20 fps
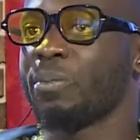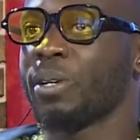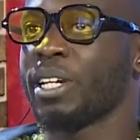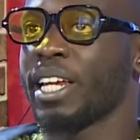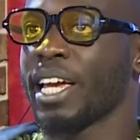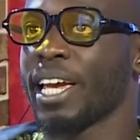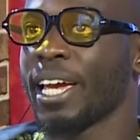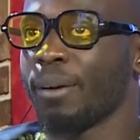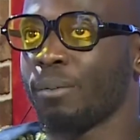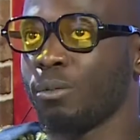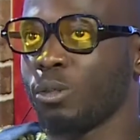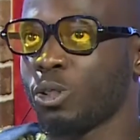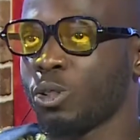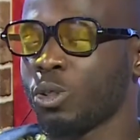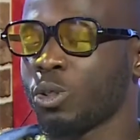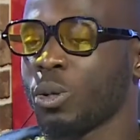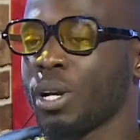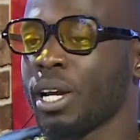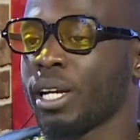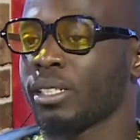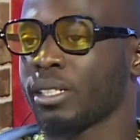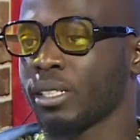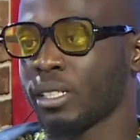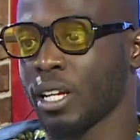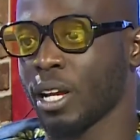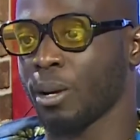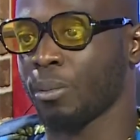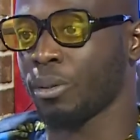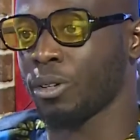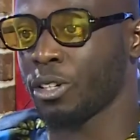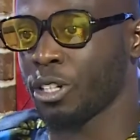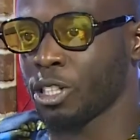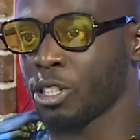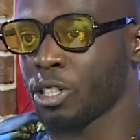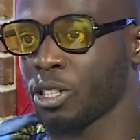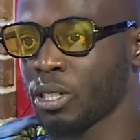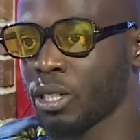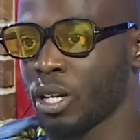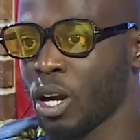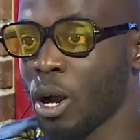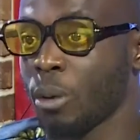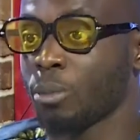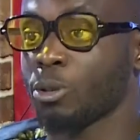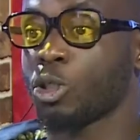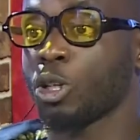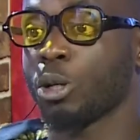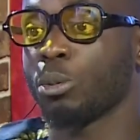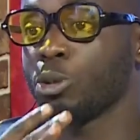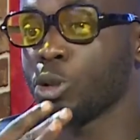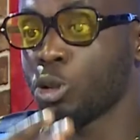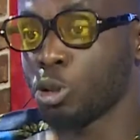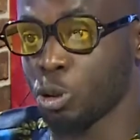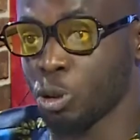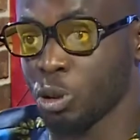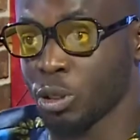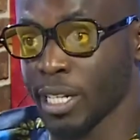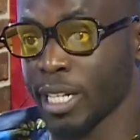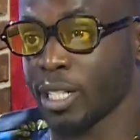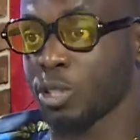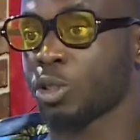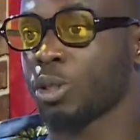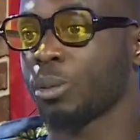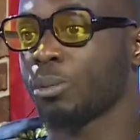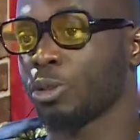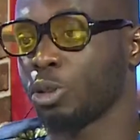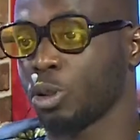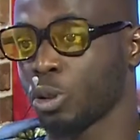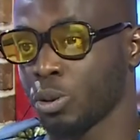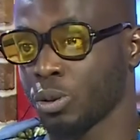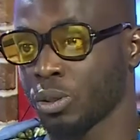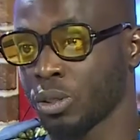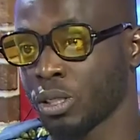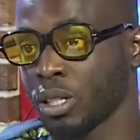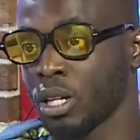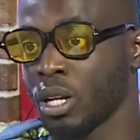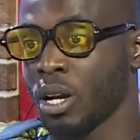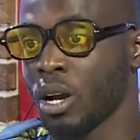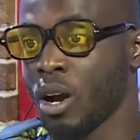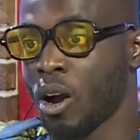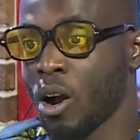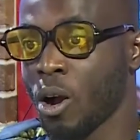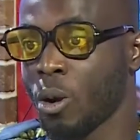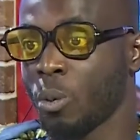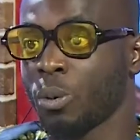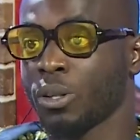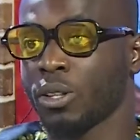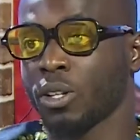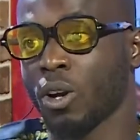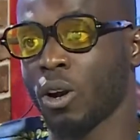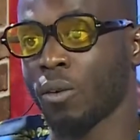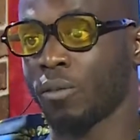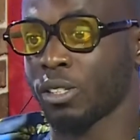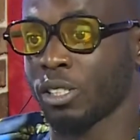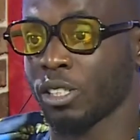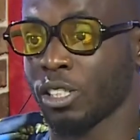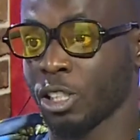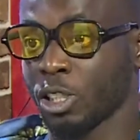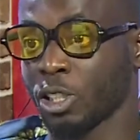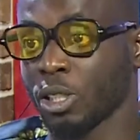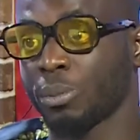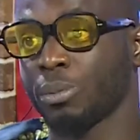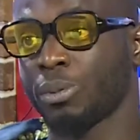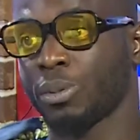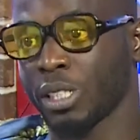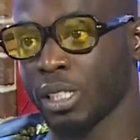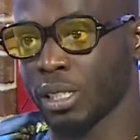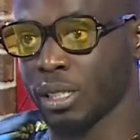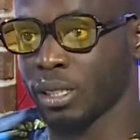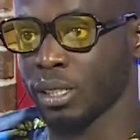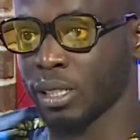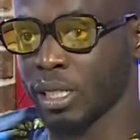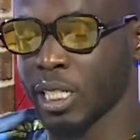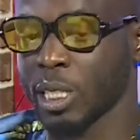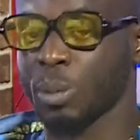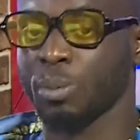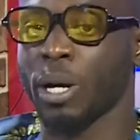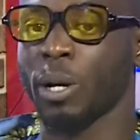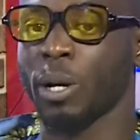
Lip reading: been able to establish some do's and some don'ts with the conversation preceding this, but